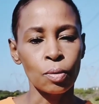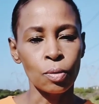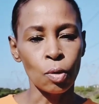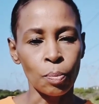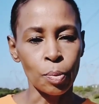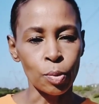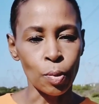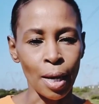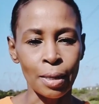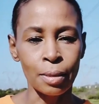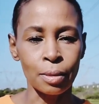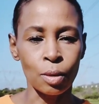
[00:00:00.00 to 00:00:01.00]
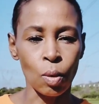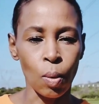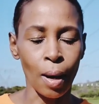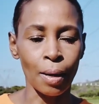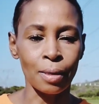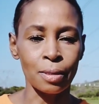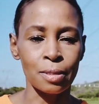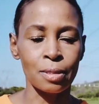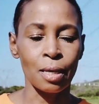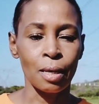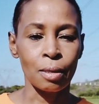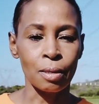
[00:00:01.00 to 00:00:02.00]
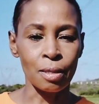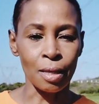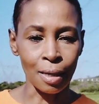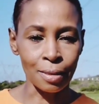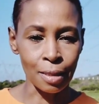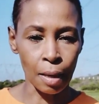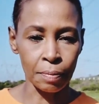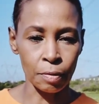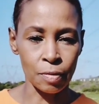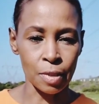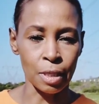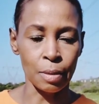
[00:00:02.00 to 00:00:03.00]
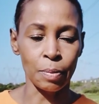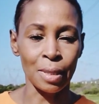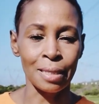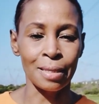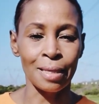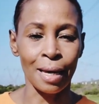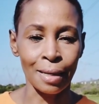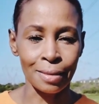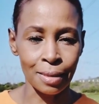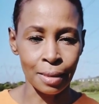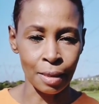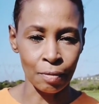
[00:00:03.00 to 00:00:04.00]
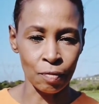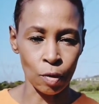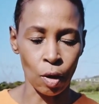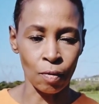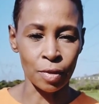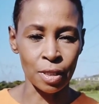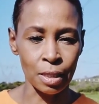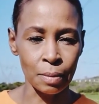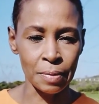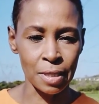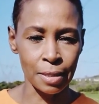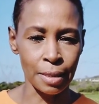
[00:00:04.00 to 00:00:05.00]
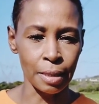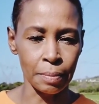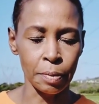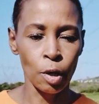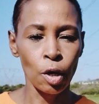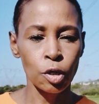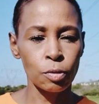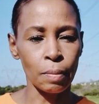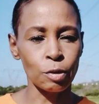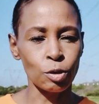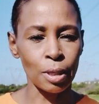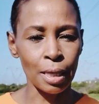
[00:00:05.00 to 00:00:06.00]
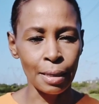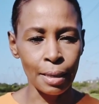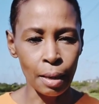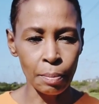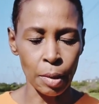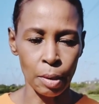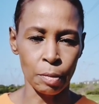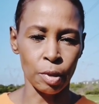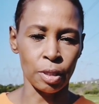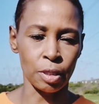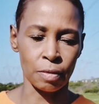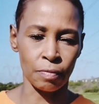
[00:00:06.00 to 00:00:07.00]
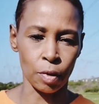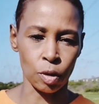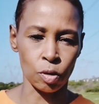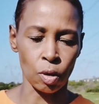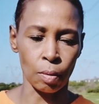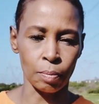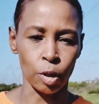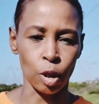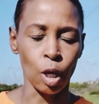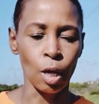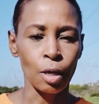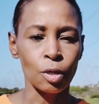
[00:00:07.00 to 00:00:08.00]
your brain requires that type of sleep, that level of deep sleep, to be able to clear memories, for example.